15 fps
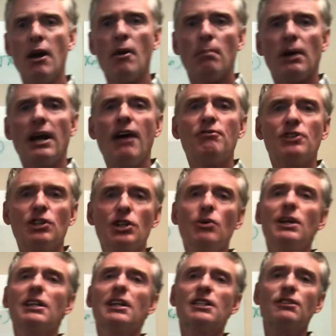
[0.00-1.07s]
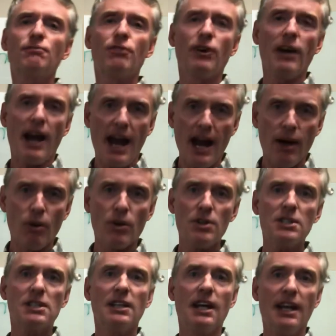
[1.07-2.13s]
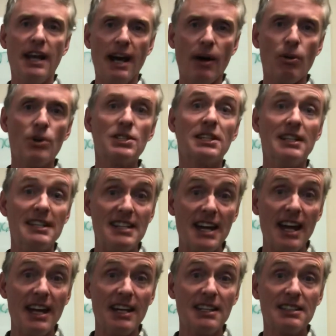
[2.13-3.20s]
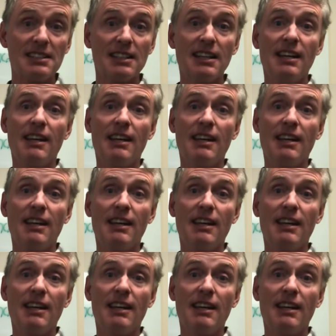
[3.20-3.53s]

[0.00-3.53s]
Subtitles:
but after doing this for hours and hours and days,